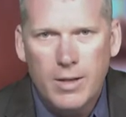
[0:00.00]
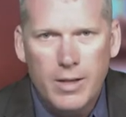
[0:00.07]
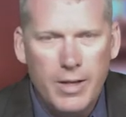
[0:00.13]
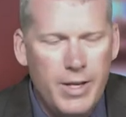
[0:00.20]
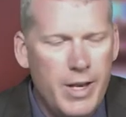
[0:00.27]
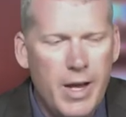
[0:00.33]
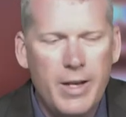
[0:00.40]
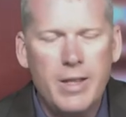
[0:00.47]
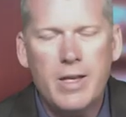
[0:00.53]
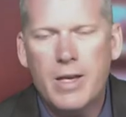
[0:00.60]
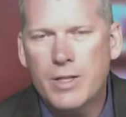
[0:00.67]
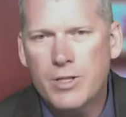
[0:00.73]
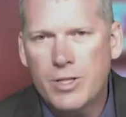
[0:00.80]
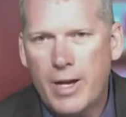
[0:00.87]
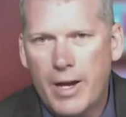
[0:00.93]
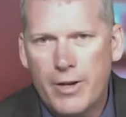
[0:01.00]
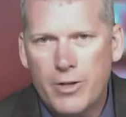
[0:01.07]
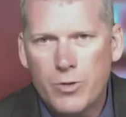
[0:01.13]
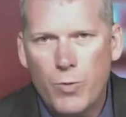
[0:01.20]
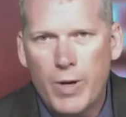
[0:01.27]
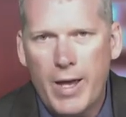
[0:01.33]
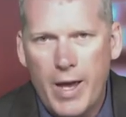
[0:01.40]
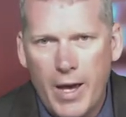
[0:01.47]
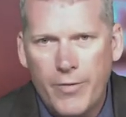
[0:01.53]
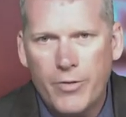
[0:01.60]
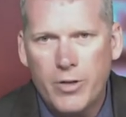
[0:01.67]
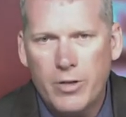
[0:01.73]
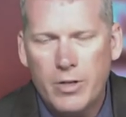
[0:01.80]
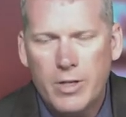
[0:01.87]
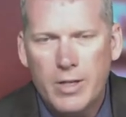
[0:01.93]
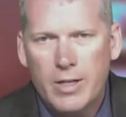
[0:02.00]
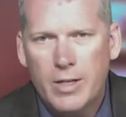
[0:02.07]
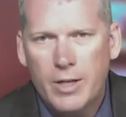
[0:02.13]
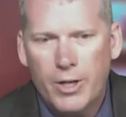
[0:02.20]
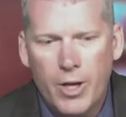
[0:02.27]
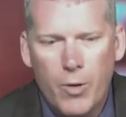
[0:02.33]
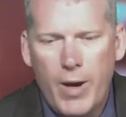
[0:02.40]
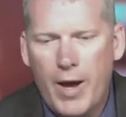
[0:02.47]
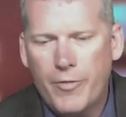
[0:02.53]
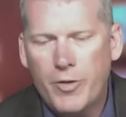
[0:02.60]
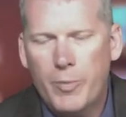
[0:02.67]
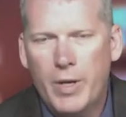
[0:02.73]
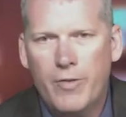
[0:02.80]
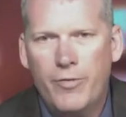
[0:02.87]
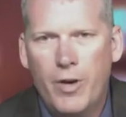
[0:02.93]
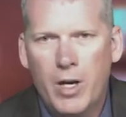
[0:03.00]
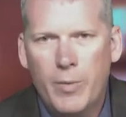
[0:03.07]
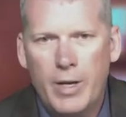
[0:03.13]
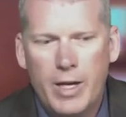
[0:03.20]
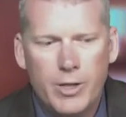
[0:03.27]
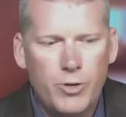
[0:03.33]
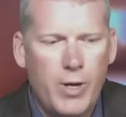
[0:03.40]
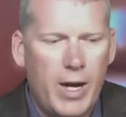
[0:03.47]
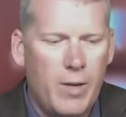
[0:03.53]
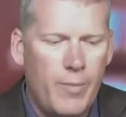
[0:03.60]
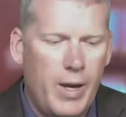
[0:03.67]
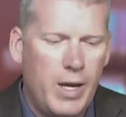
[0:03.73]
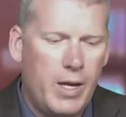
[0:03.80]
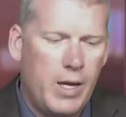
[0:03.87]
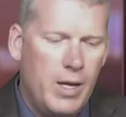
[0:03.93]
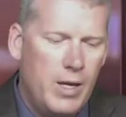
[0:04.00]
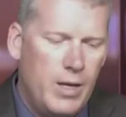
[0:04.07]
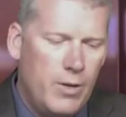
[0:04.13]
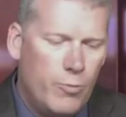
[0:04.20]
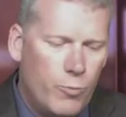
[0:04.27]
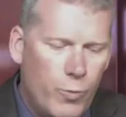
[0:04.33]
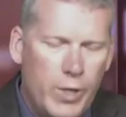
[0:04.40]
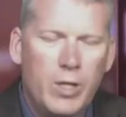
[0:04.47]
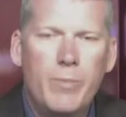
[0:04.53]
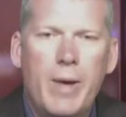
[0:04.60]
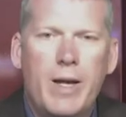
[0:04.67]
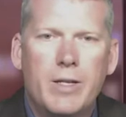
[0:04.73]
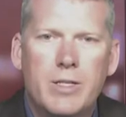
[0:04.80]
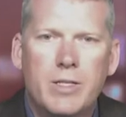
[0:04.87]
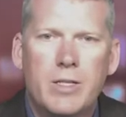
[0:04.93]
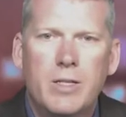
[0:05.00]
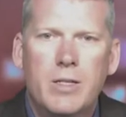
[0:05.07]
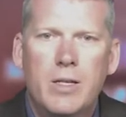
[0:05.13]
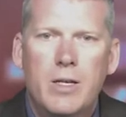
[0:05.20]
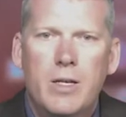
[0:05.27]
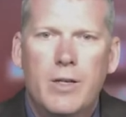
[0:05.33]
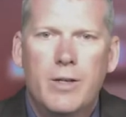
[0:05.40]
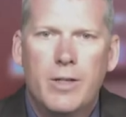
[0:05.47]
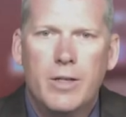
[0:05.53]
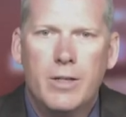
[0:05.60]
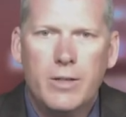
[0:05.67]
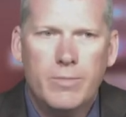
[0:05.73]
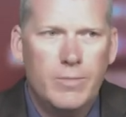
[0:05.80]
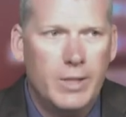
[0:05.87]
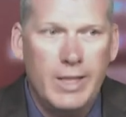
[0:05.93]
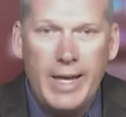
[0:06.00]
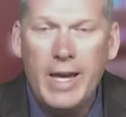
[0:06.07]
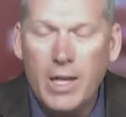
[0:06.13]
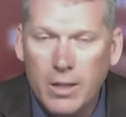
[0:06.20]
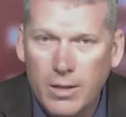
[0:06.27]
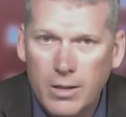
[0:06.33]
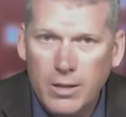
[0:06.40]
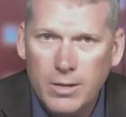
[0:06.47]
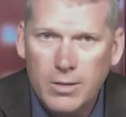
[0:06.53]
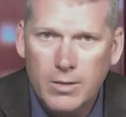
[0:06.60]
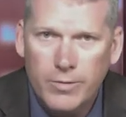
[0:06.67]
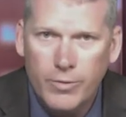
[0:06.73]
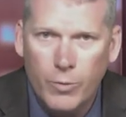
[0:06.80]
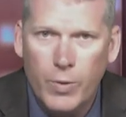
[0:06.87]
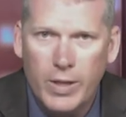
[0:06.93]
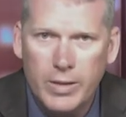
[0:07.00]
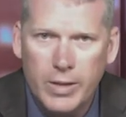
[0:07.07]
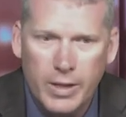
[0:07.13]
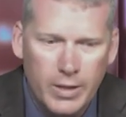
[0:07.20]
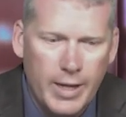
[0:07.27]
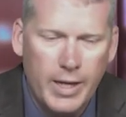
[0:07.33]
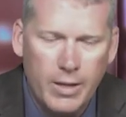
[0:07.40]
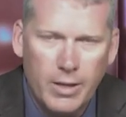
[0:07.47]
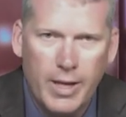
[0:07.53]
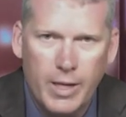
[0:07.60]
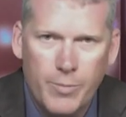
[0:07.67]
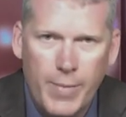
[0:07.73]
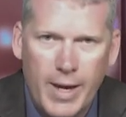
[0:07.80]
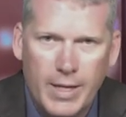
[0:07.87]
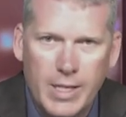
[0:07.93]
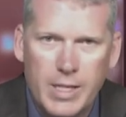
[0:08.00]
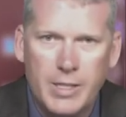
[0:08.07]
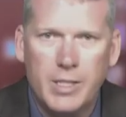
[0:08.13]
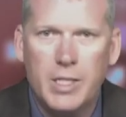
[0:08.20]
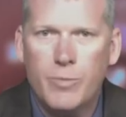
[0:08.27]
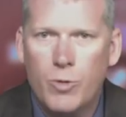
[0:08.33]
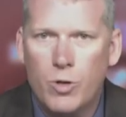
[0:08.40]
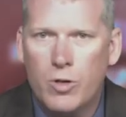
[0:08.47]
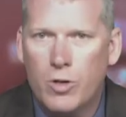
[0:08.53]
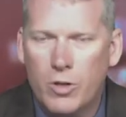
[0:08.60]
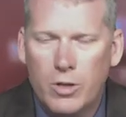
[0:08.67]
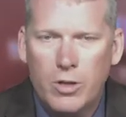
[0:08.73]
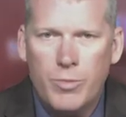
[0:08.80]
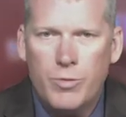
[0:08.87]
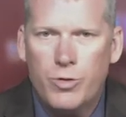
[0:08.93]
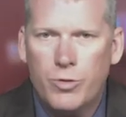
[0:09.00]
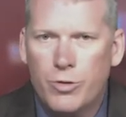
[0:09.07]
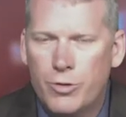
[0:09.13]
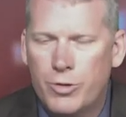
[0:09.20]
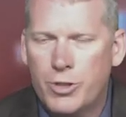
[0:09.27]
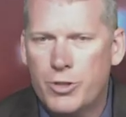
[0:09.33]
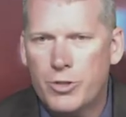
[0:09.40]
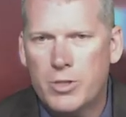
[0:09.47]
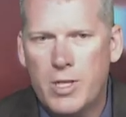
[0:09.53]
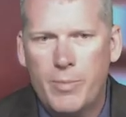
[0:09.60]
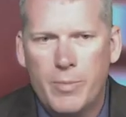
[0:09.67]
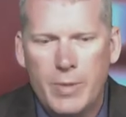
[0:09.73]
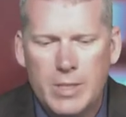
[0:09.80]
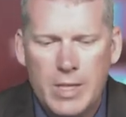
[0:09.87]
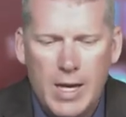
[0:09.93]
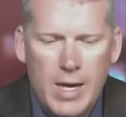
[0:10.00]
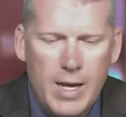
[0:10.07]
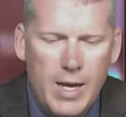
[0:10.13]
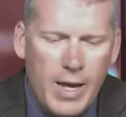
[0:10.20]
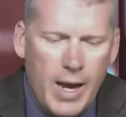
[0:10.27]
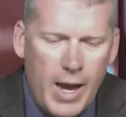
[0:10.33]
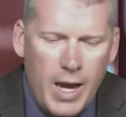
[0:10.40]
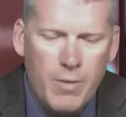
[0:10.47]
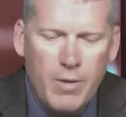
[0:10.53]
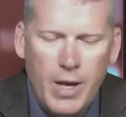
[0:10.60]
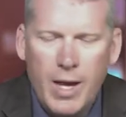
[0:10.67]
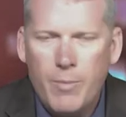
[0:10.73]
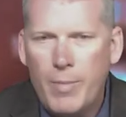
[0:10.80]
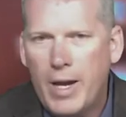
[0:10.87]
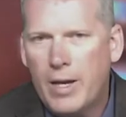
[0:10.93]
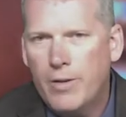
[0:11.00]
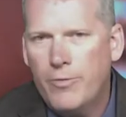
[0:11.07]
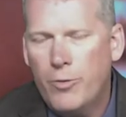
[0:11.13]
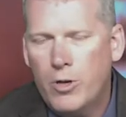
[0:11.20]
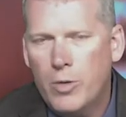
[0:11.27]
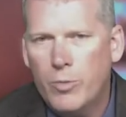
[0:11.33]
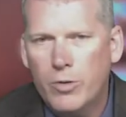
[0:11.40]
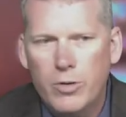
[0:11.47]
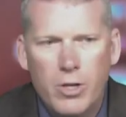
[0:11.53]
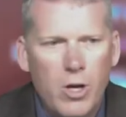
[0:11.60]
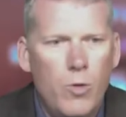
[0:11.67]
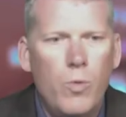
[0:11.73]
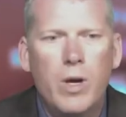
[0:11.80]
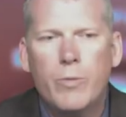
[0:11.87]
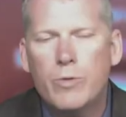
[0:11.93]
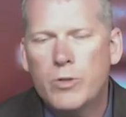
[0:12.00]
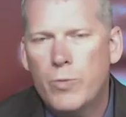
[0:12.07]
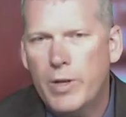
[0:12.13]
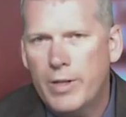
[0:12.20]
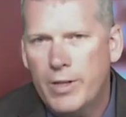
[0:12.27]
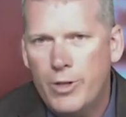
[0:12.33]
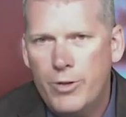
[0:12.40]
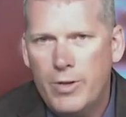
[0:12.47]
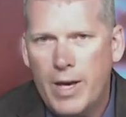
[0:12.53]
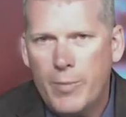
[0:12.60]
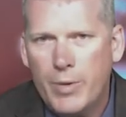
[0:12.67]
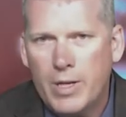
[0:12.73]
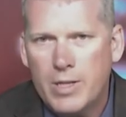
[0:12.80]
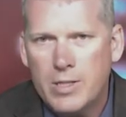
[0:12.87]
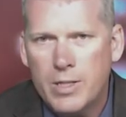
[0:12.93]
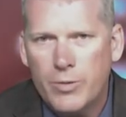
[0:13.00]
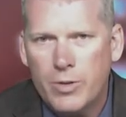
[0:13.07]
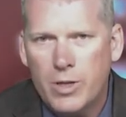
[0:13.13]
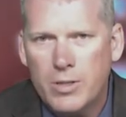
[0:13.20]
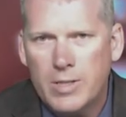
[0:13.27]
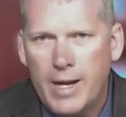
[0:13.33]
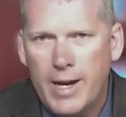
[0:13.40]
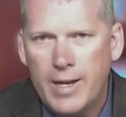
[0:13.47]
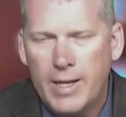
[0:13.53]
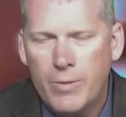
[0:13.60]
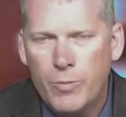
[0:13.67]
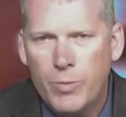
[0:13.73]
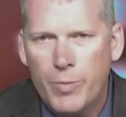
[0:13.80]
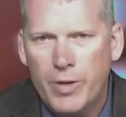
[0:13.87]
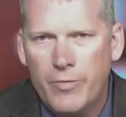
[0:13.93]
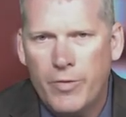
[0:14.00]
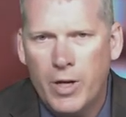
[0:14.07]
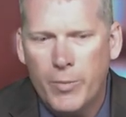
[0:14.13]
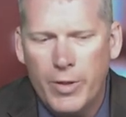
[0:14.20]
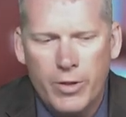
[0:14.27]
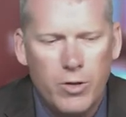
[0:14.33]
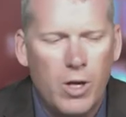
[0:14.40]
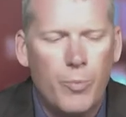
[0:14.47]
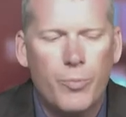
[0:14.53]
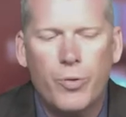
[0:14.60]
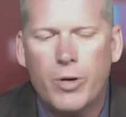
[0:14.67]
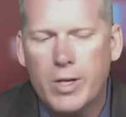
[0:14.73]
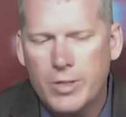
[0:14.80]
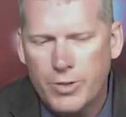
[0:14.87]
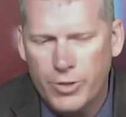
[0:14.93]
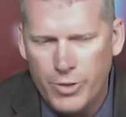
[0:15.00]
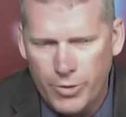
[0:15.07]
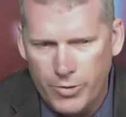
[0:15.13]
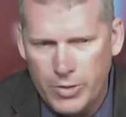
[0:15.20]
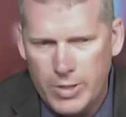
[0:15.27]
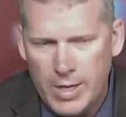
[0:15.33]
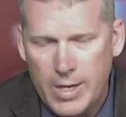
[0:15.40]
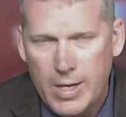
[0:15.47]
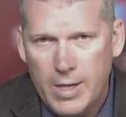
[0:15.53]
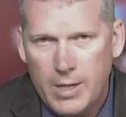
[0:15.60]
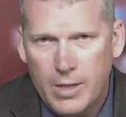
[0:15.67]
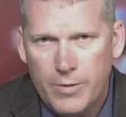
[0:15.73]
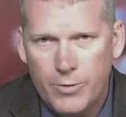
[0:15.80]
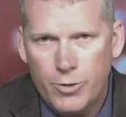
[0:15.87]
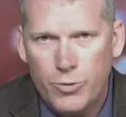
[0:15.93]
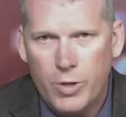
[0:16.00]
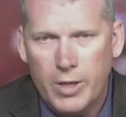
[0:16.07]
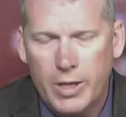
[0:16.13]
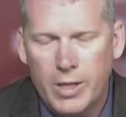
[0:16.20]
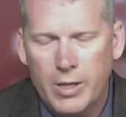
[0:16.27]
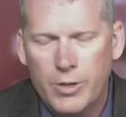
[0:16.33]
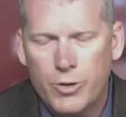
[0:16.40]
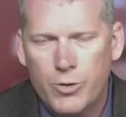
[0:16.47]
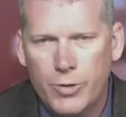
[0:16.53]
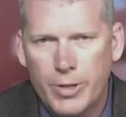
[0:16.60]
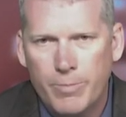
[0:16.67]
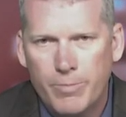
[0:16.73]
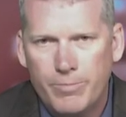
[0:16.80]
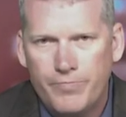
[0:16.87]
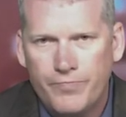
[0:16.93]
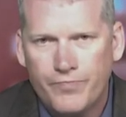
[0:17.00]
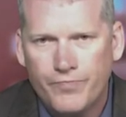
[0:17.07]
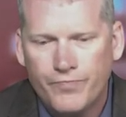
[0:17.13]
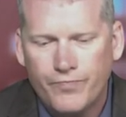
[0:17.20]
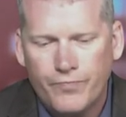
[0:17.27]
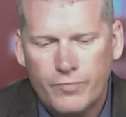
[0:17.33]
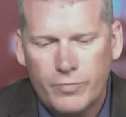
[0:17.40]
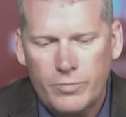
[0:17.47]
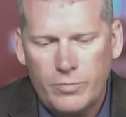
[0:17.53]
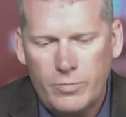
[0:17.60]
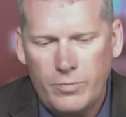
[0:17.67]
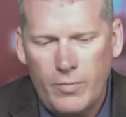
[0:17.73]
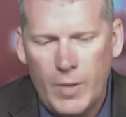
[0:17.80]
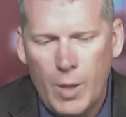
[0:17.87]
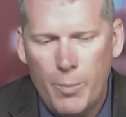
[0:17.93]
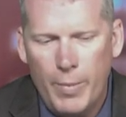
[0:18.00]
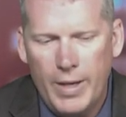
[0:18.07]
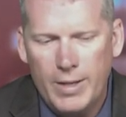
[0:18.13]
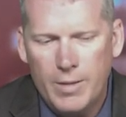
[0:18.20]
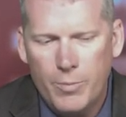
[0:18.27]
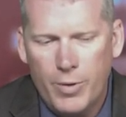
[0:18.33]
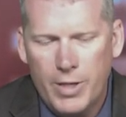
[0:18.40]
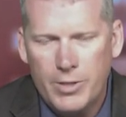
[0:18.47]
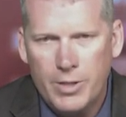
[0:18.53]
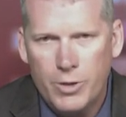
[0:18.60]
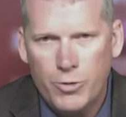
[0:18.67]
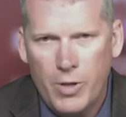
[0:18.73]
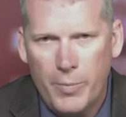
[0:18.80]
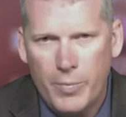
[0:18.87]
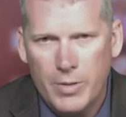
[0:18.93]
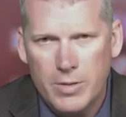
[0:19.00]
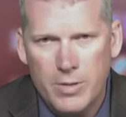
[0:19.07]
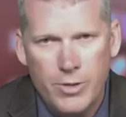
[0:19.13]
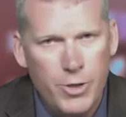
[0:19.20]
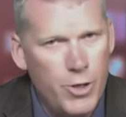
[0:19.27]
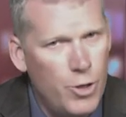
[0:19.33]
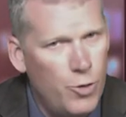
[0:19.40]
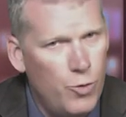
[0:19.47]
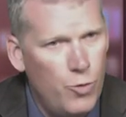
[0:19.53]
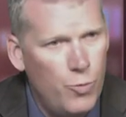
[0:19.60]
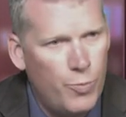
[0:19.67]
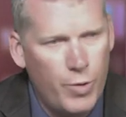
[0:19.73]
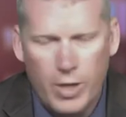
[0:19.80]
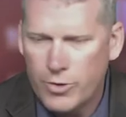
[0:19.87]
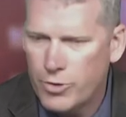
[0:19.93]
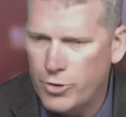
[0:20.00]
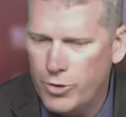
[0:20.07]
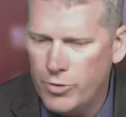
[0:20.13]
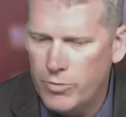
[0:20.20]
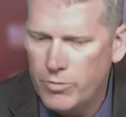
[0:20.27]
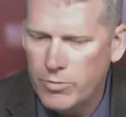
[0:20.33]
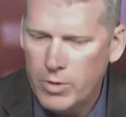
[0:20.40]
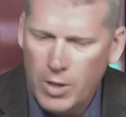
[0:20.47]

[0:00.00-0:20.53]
None of the insiders would ever go after Big Pharma and try to make real medicine legal, for one thing, like magnesium or herbs or nutritional supplements, and make it affordable. No one was willing to do that because they were all tied in with Big Pharma. They're all prostitutes of the drug industry. But President Trump is no prostitute.